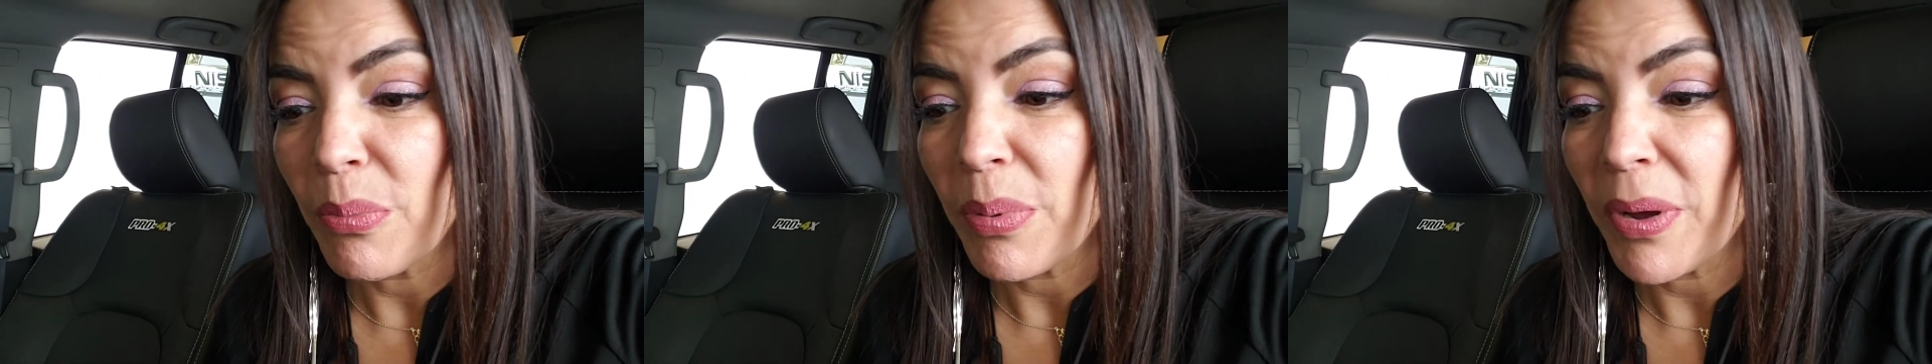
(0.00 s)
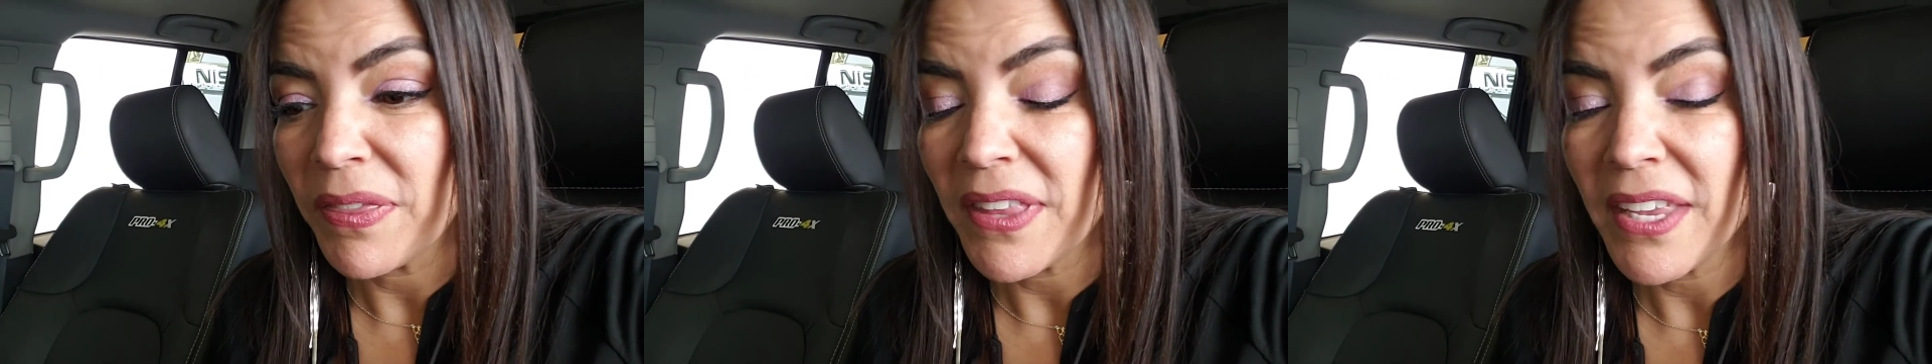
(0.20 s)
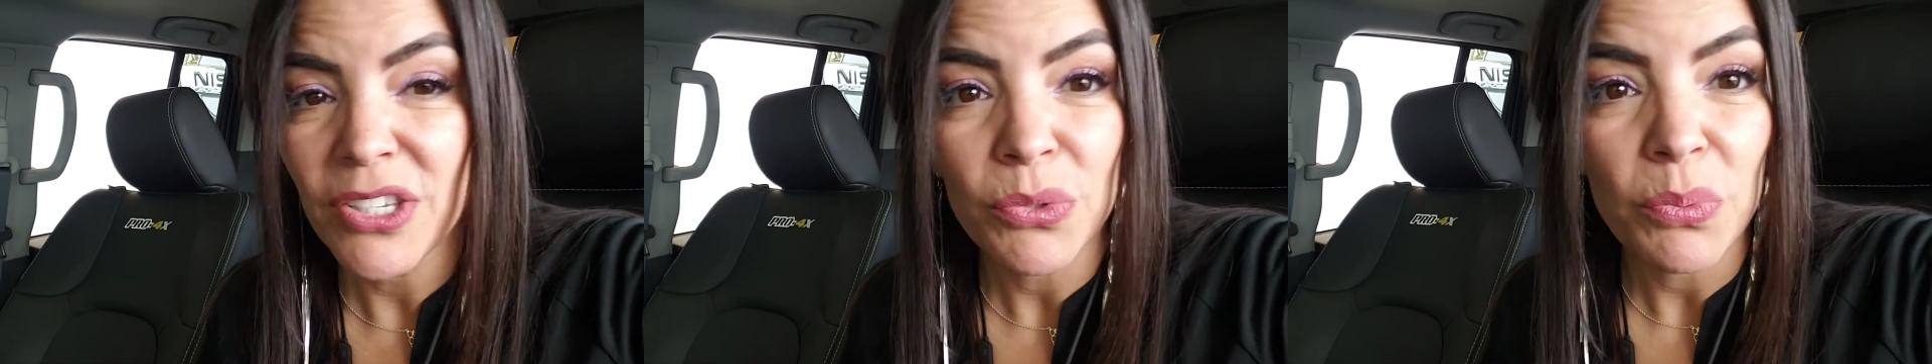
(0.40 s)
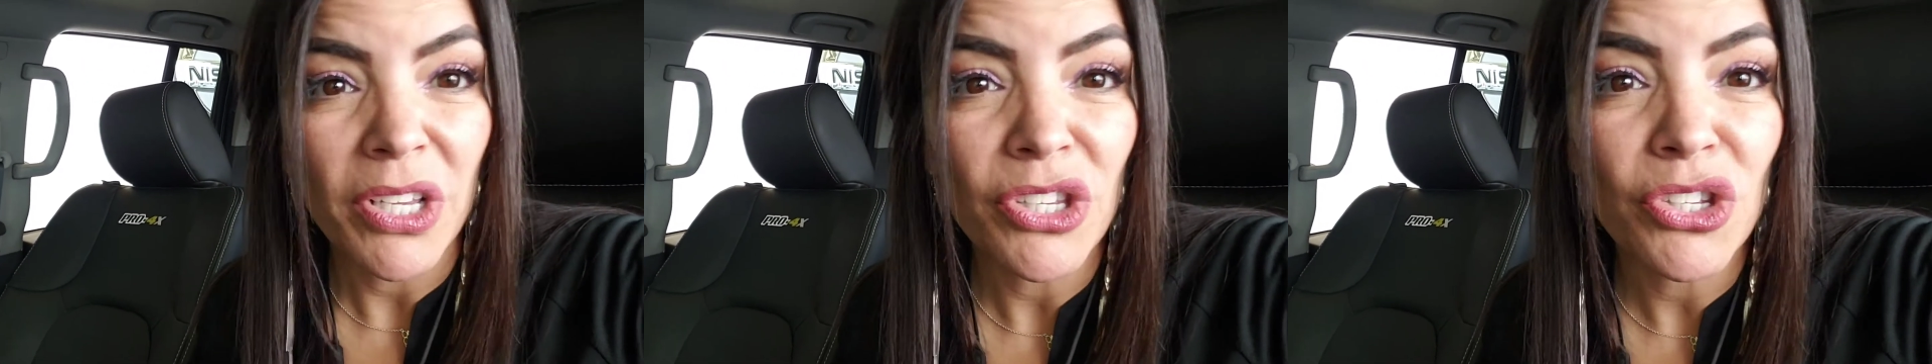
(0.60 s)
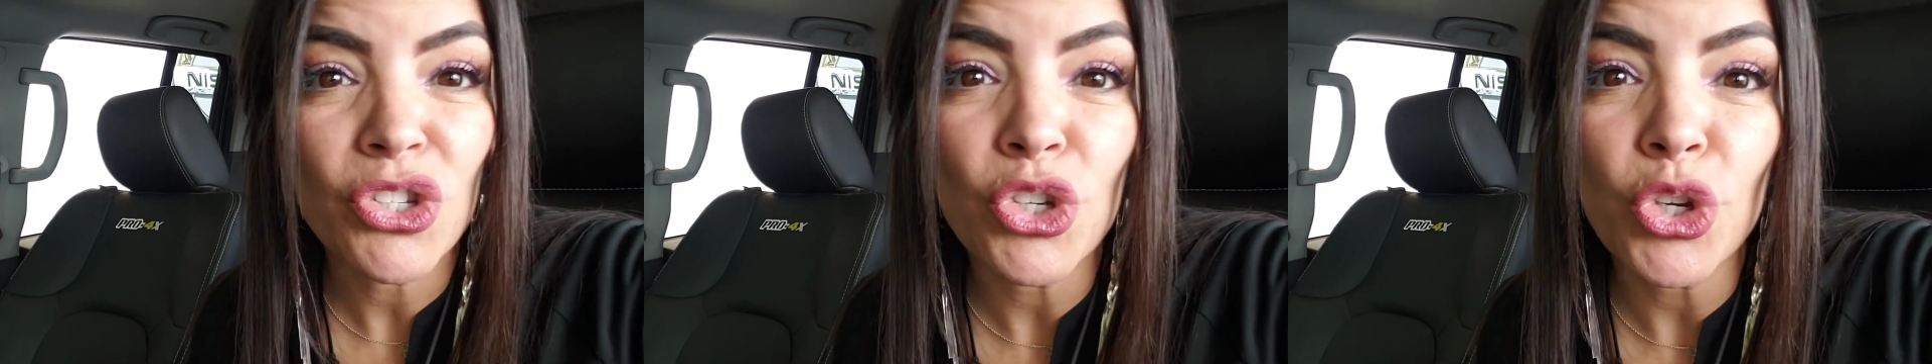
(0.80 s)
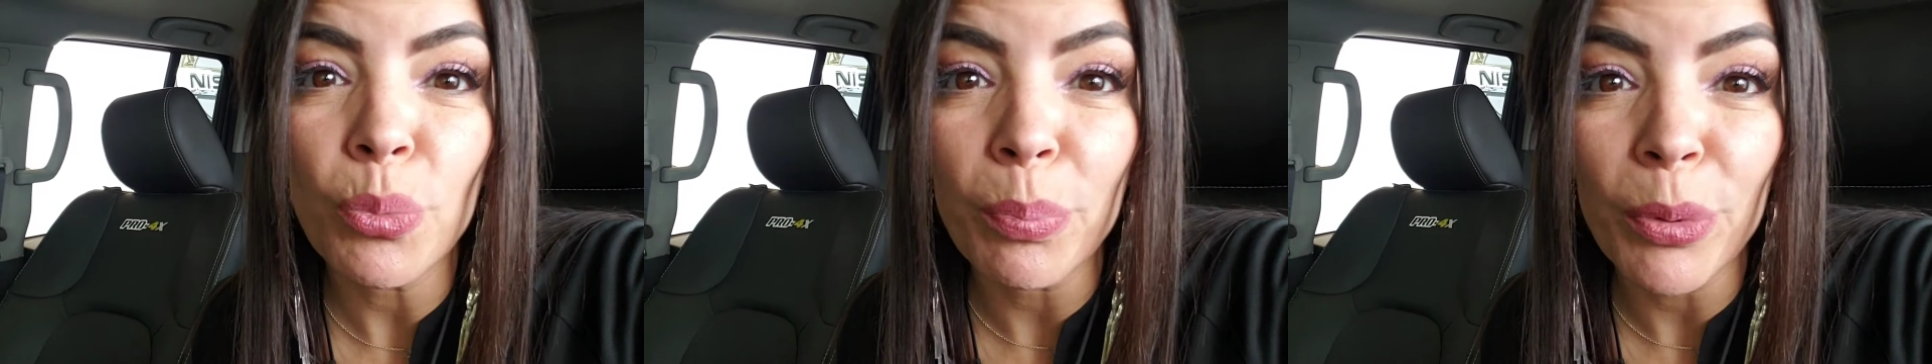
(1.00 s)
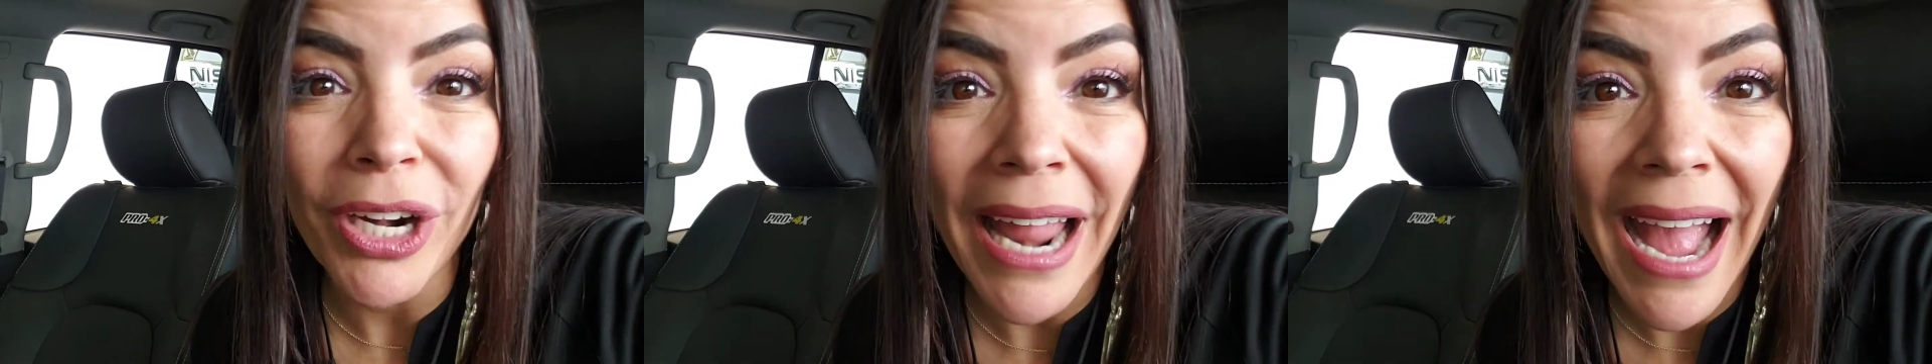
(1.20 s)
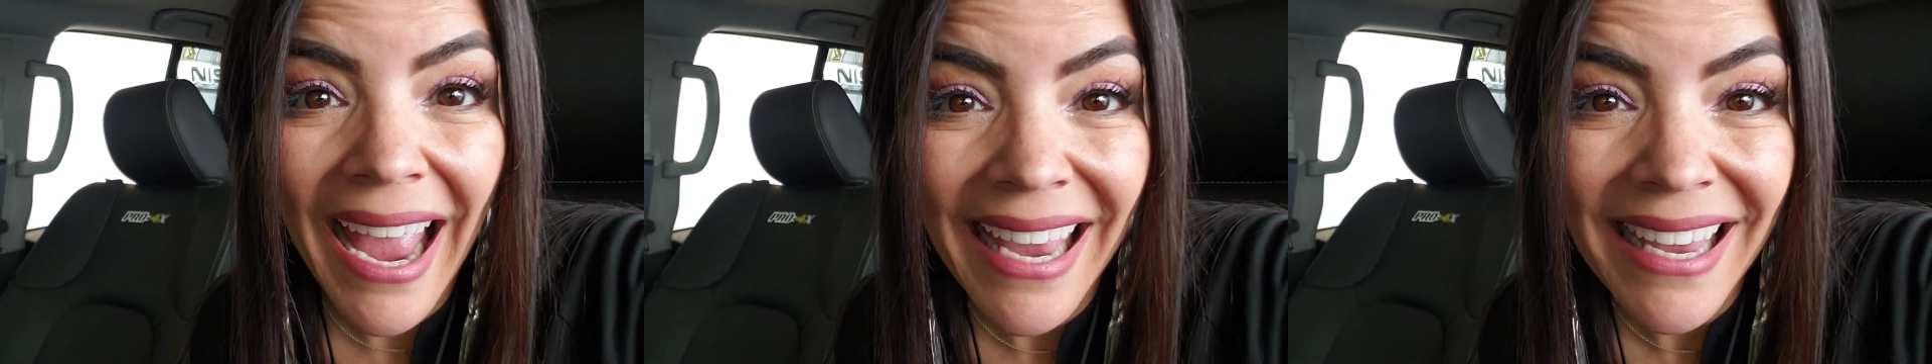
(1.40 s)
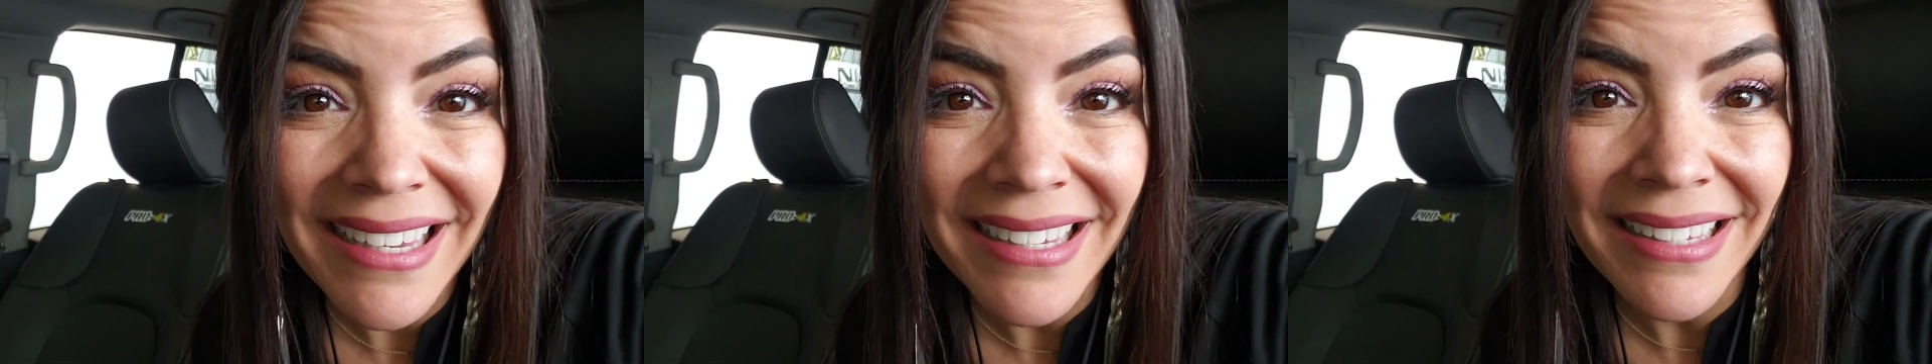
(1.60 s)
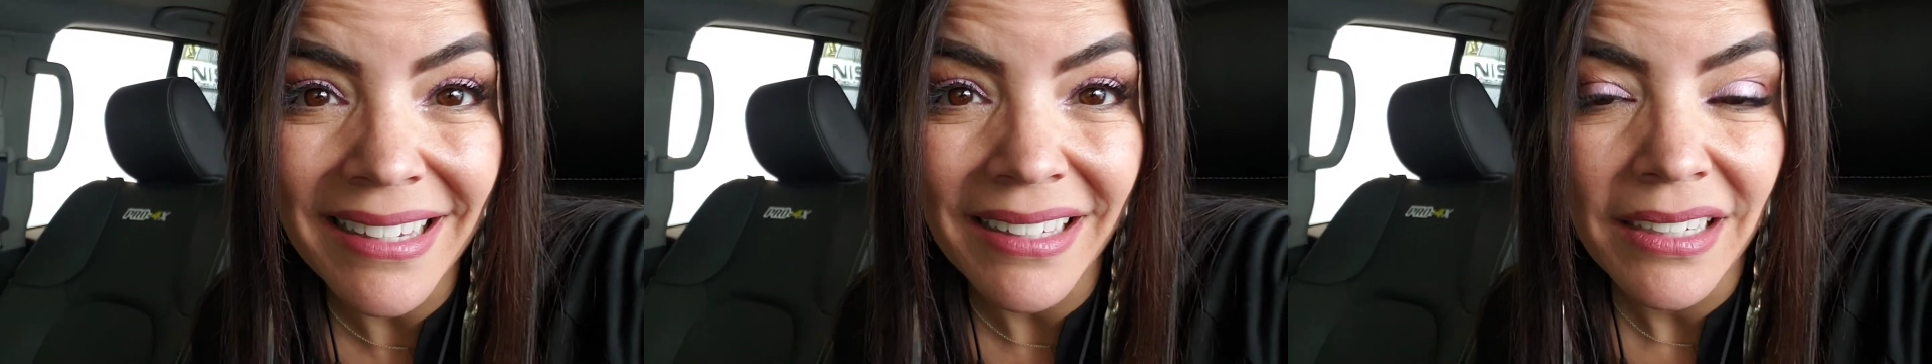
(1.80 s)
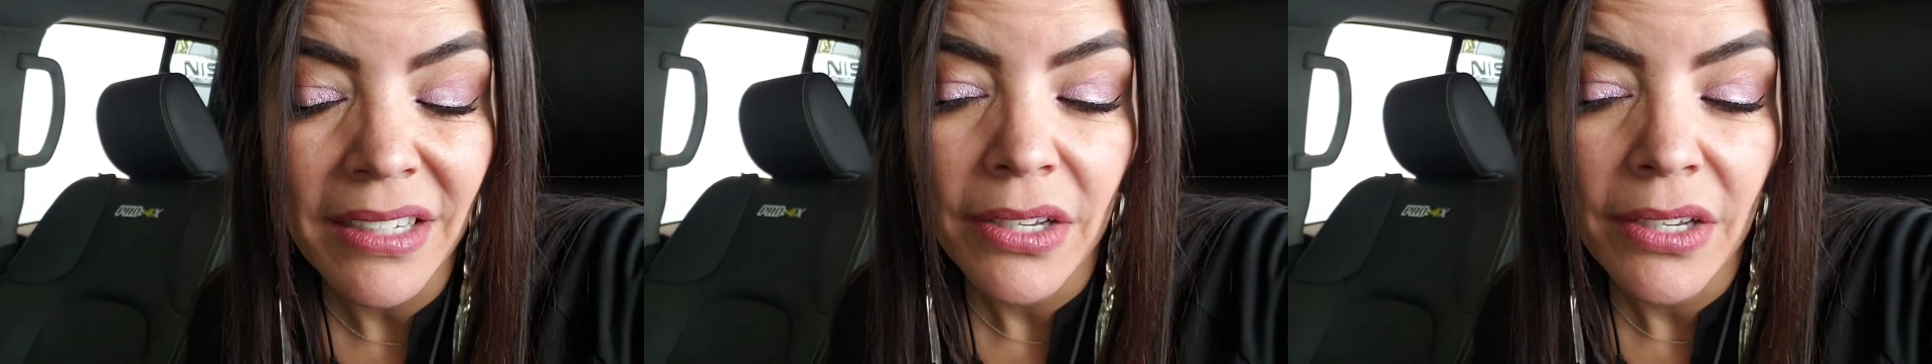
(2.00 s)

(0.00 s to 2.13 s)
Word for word: but this one's super nice.